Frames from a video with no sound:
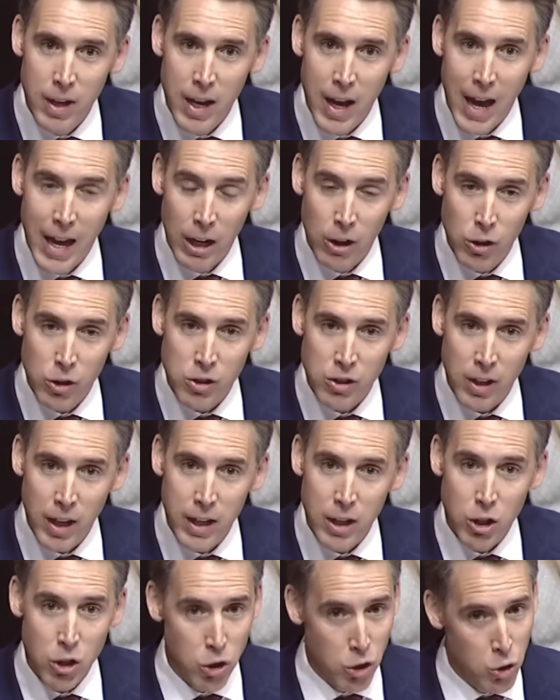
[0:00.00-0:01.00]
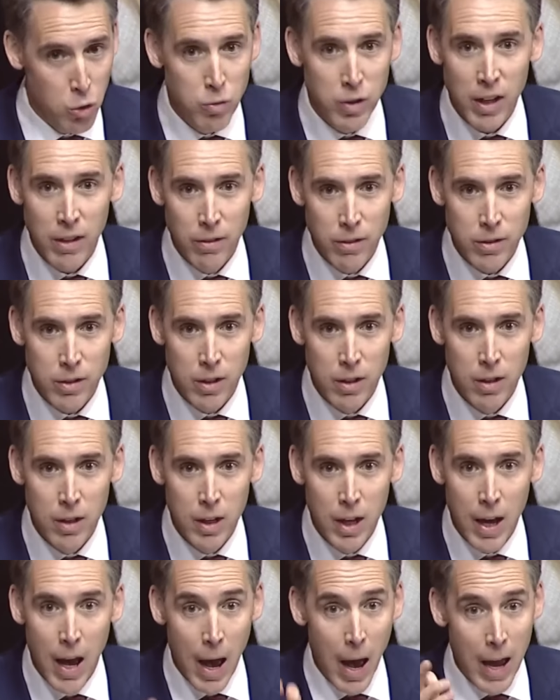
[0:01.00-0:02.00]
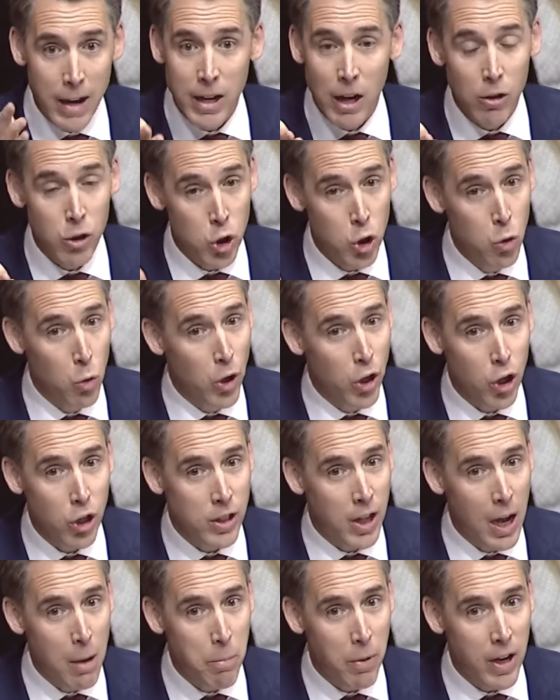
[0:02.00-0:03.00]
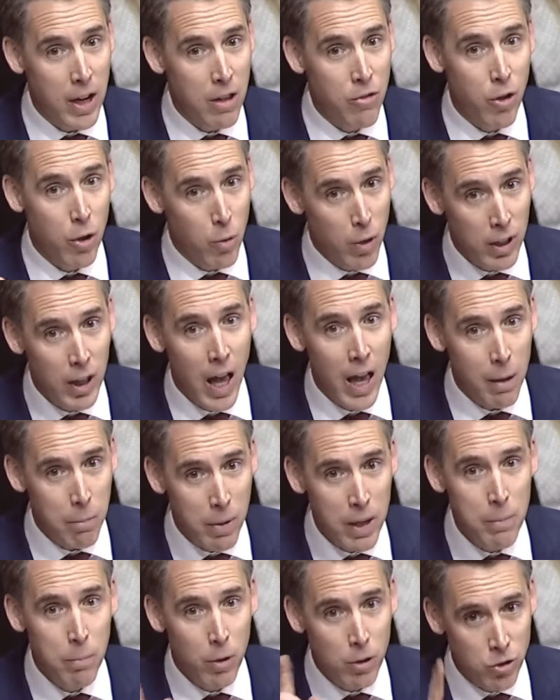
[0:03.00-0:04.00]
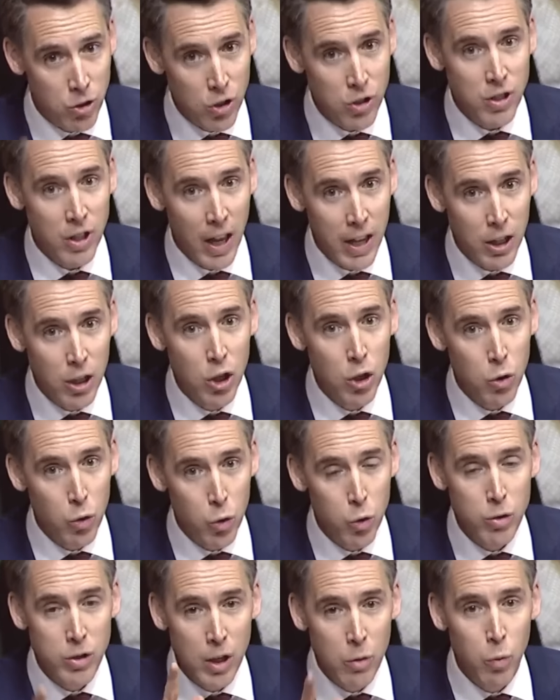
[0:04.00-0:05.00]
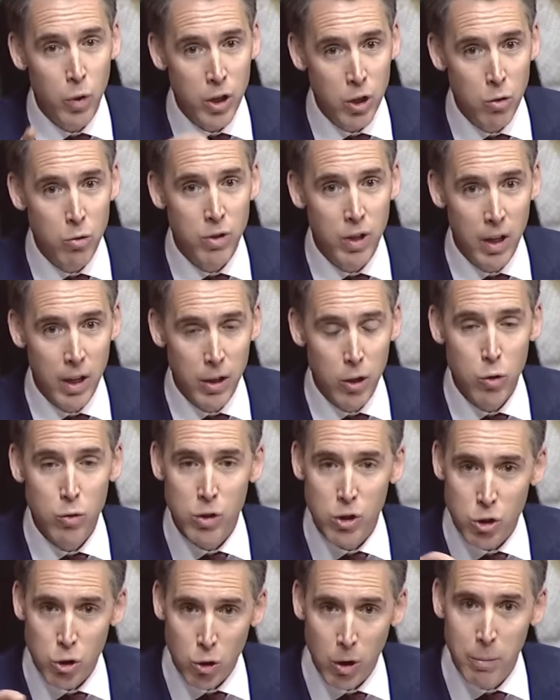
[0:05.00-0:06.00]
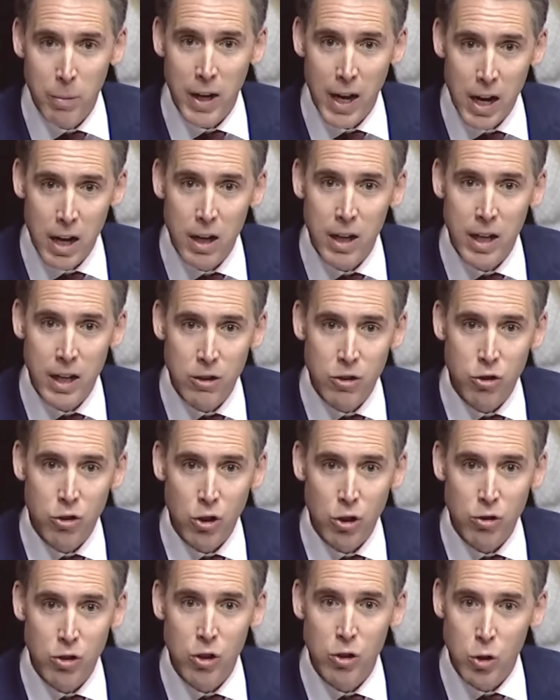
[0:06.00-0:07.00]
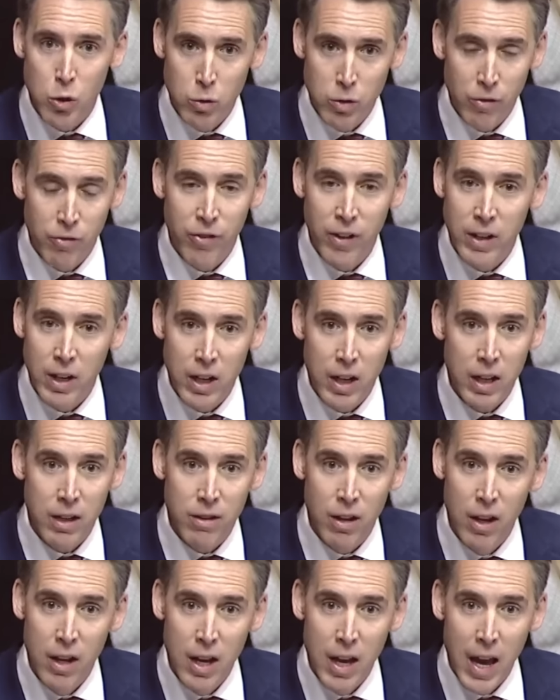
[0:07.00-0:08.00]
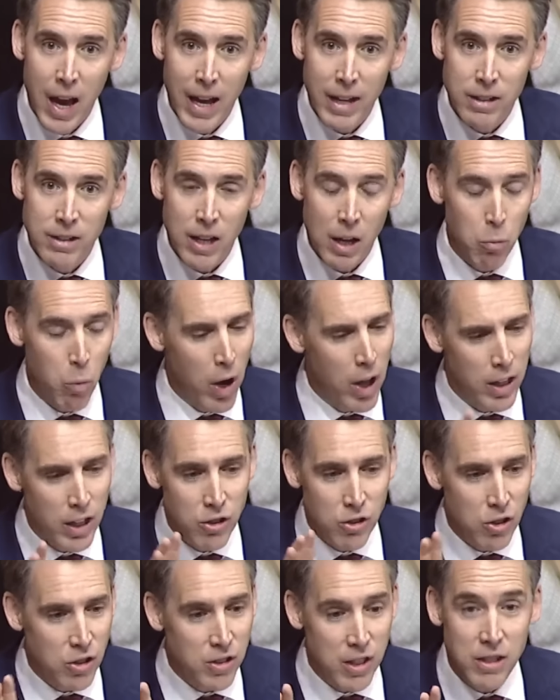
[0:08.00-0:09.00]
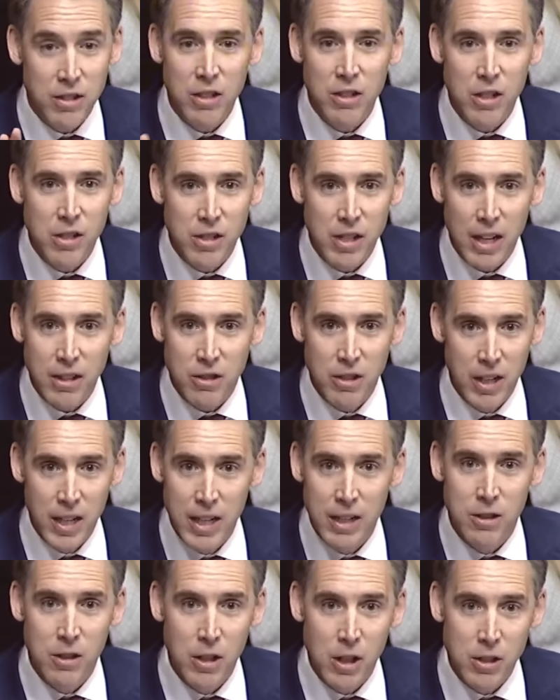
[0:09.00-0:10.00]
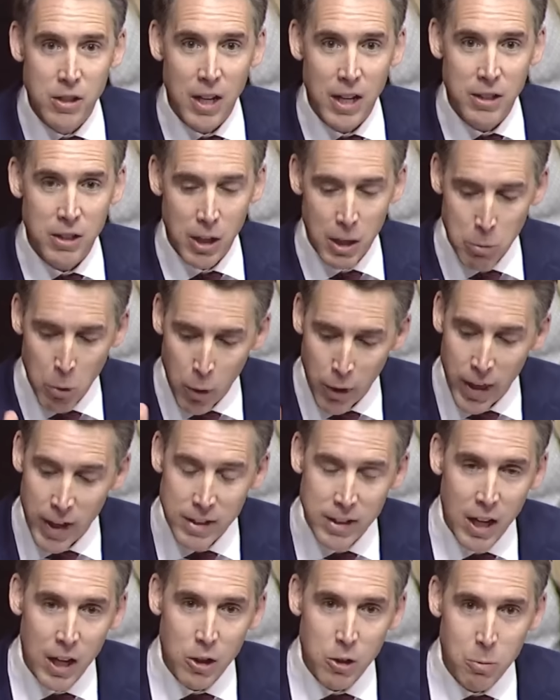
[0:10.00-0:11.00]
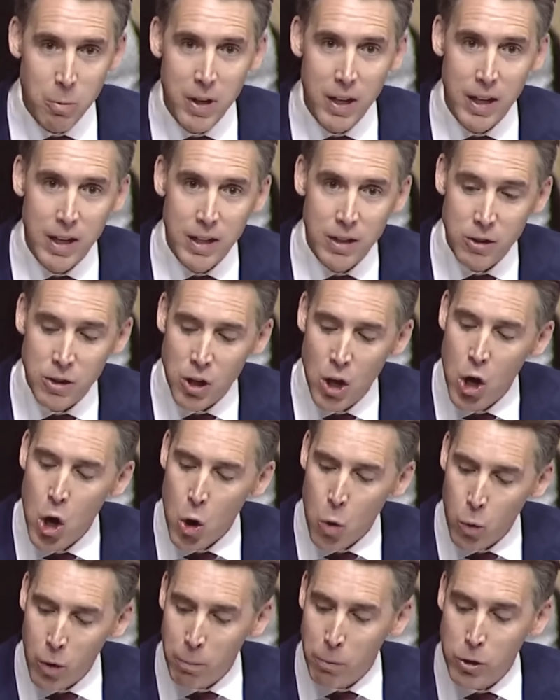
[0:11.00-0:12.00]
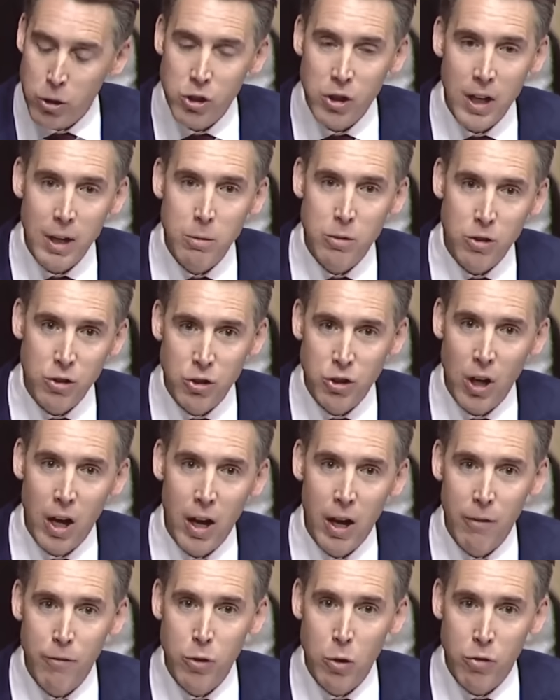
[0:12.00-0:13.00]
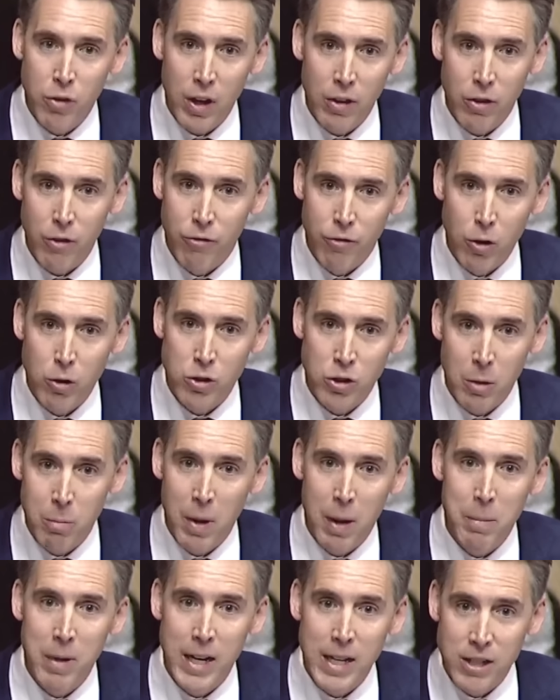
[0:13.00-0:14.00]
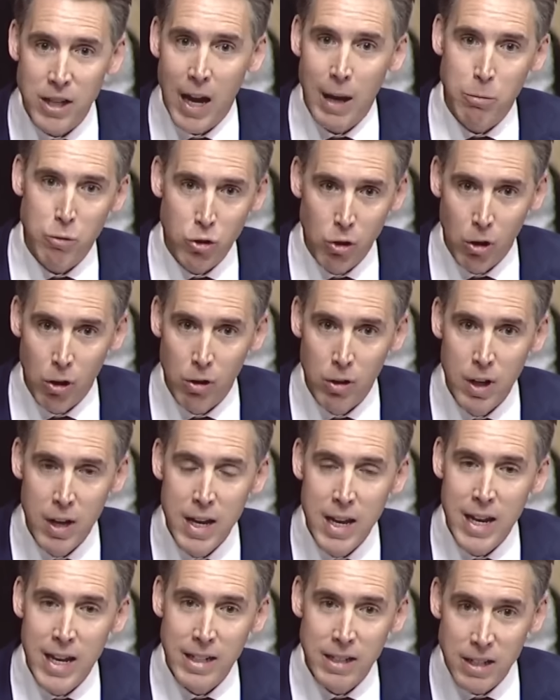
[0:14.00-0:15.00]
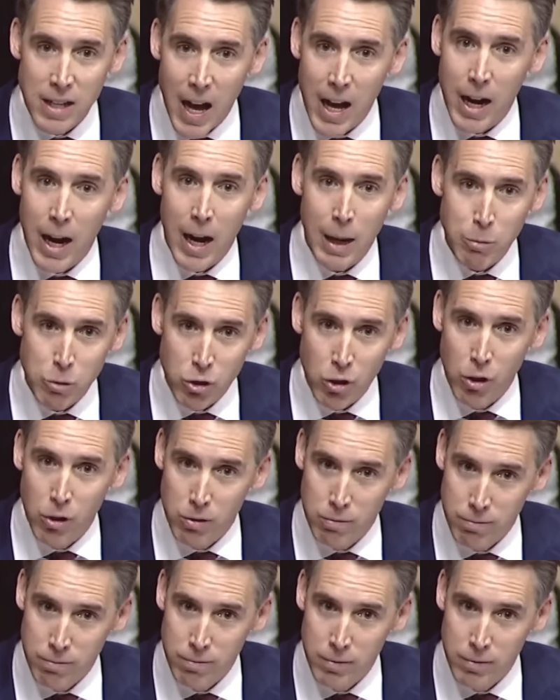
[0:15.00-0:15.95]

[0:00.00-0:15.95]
And it looks like you didn't. And now you were in good company. There were a lot of people just like you who did what you did, who discriminated against churches, who defended it and said, well, it's a necessity. It's a necessity. But what that tells me is when push comes to shove, you think the First Amendment is optional. It's not optional.